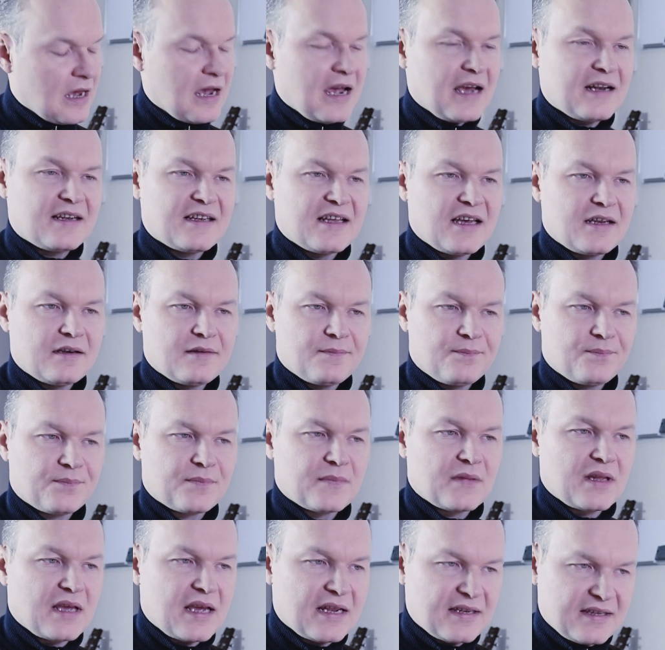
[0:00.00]
And then
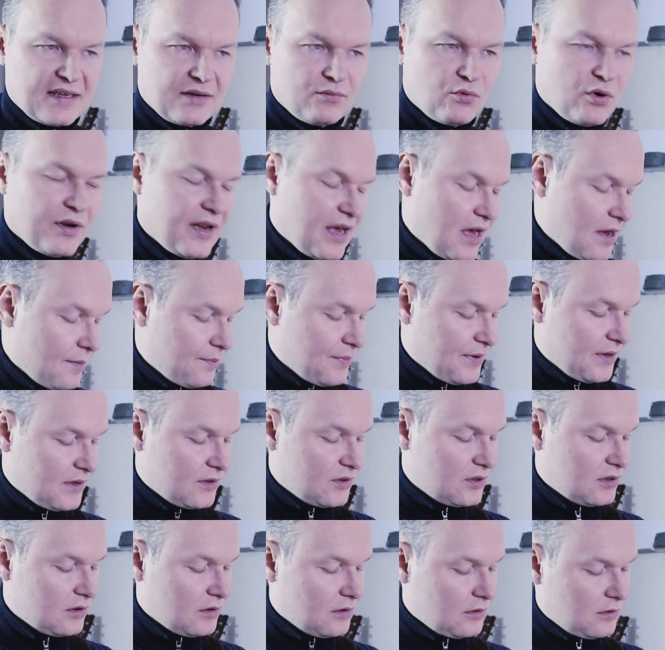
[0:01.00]
what
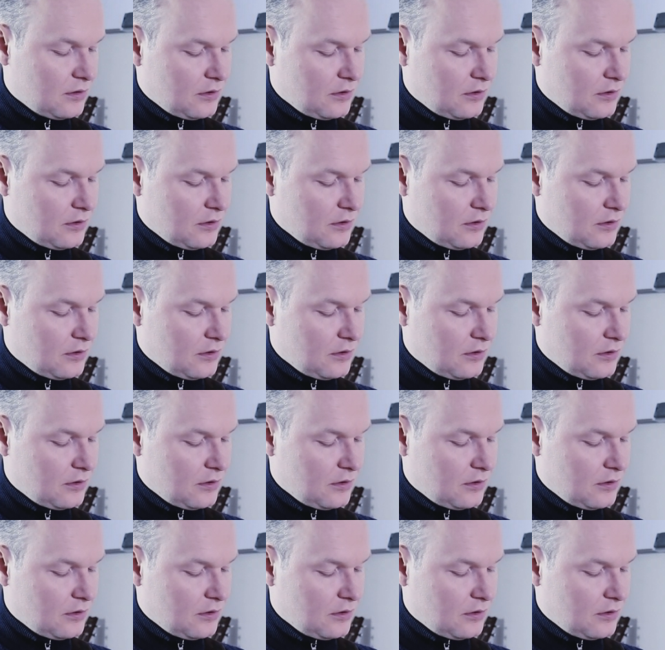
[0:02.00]
happens?